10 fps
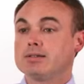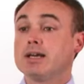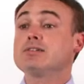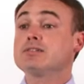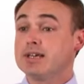
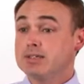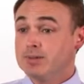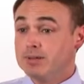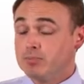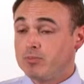Daniel
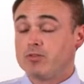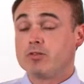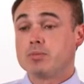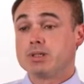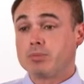Desmond,
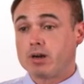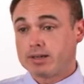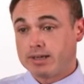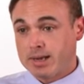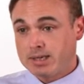performance
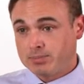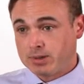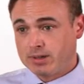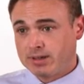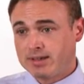marketing
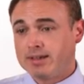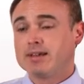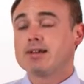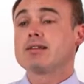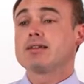expert.
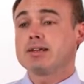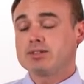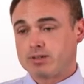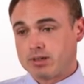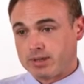Thanks
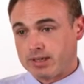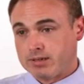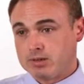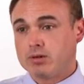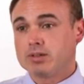for coming in
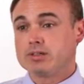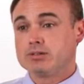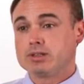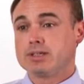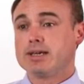and talking
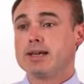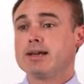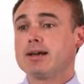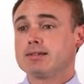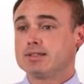to us today
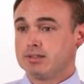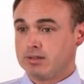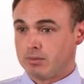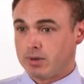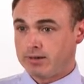at
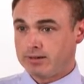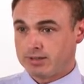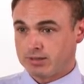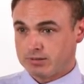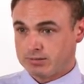Digital Marketing
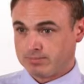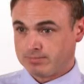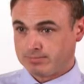School.